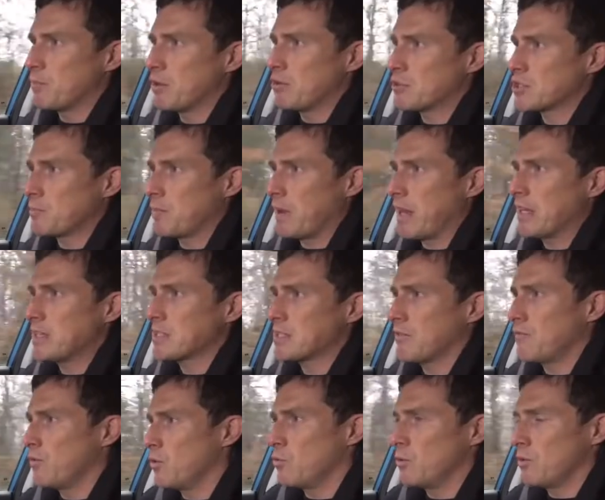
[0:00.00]
boot space,
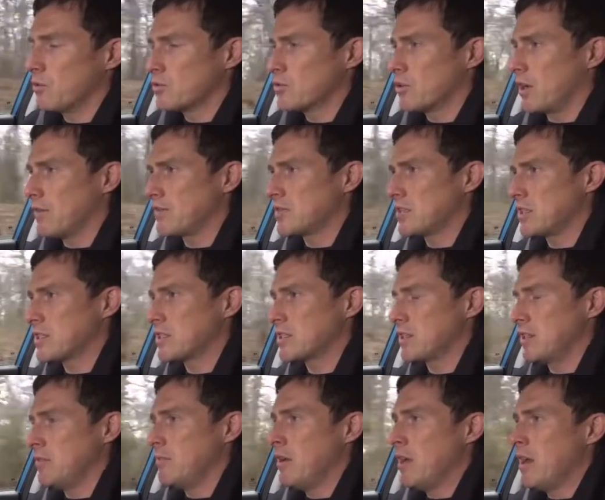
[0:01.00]
the four-wheel drive
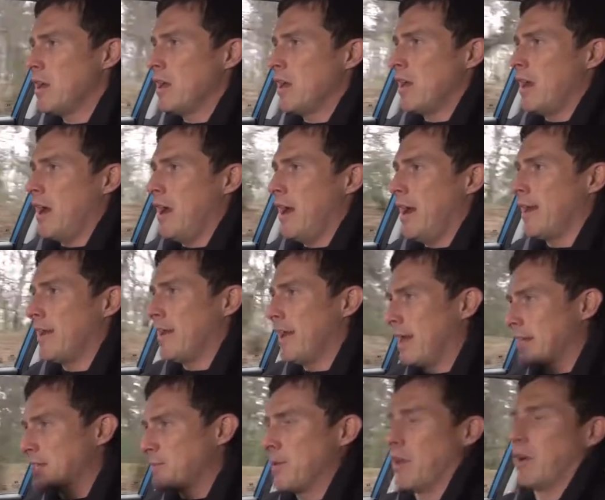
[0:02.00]
system. And
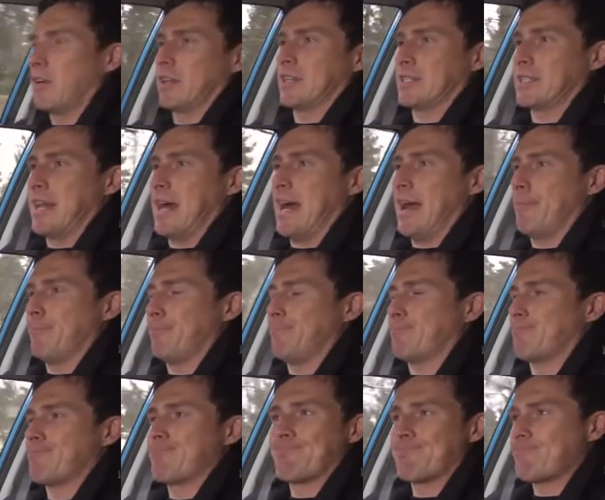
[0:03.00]
let's be honest now,
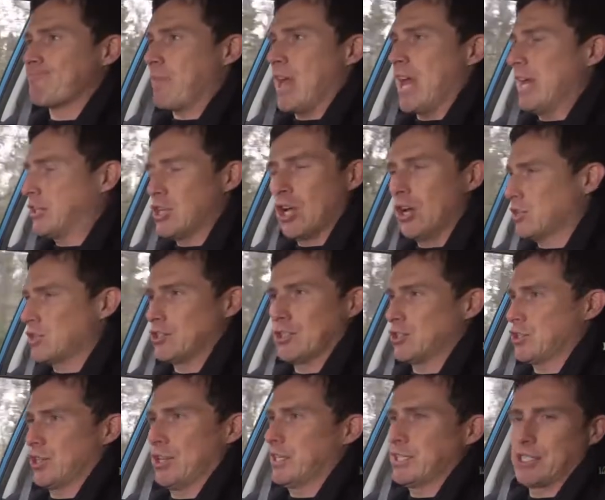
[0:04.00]
it
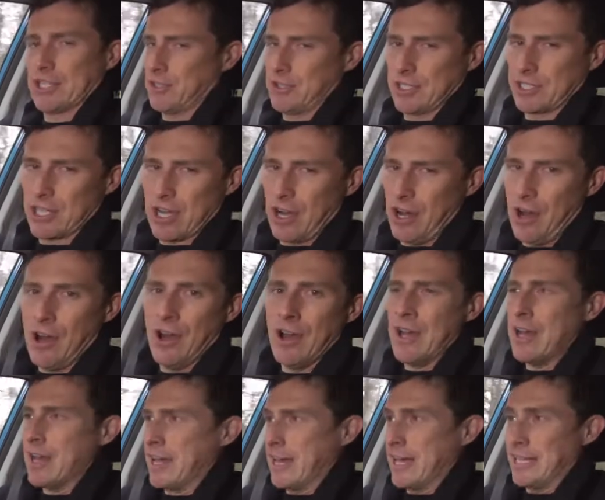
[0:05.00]
doesn't suddenly turn this car
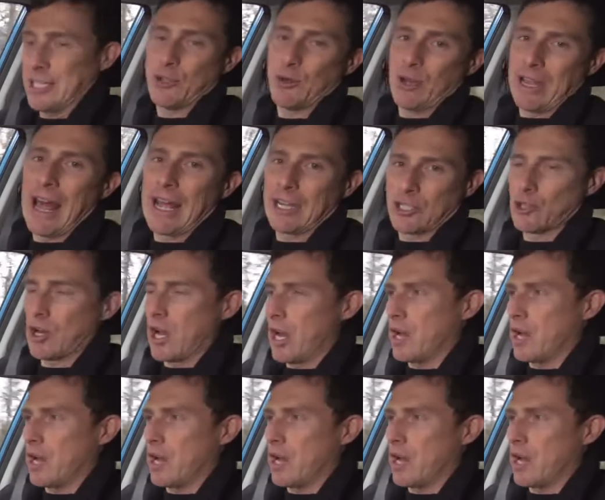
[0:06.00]
into a Land